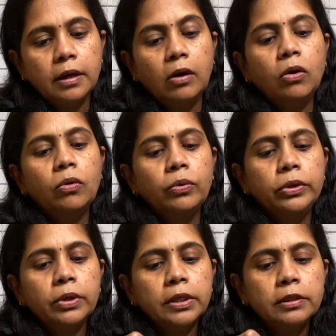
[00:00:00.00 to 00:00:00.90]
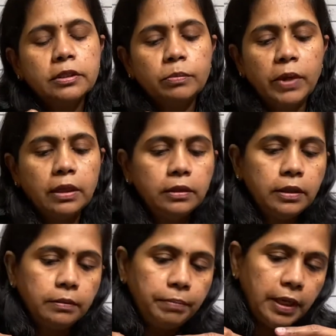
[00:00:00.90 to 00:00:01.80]
Oh, you can smell
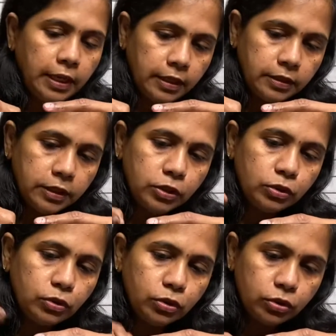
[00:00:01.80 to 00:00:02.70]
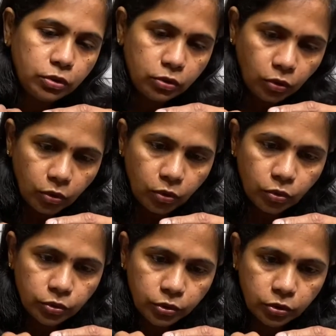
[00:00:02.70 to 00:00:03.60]
the plant. It's so
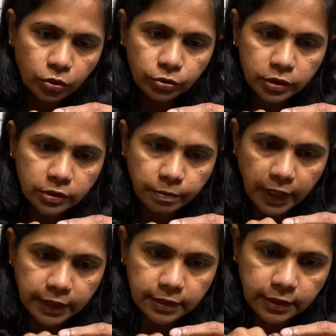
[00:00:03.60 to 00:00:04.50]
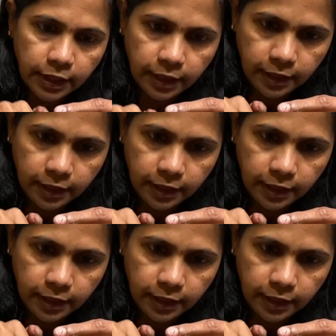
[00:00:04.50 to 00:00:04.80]
spicy.